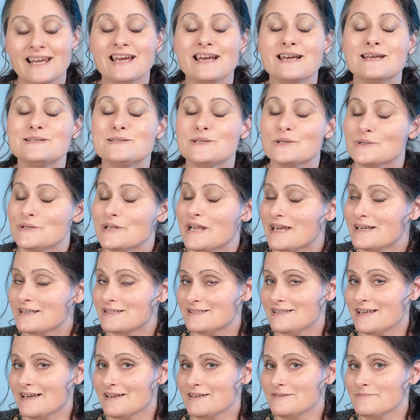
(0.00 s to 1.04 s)
Until next
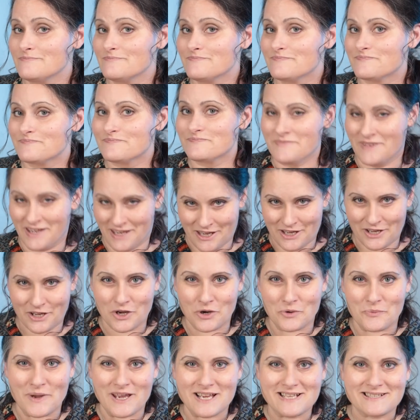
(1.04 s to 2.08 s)
time,
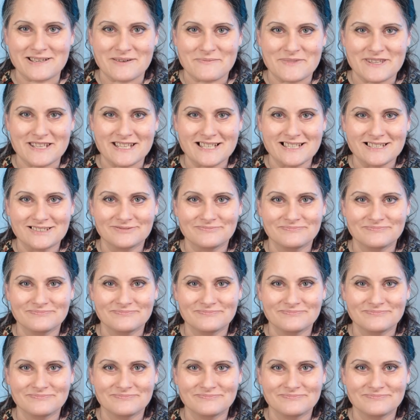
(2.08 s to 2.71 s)
go make something.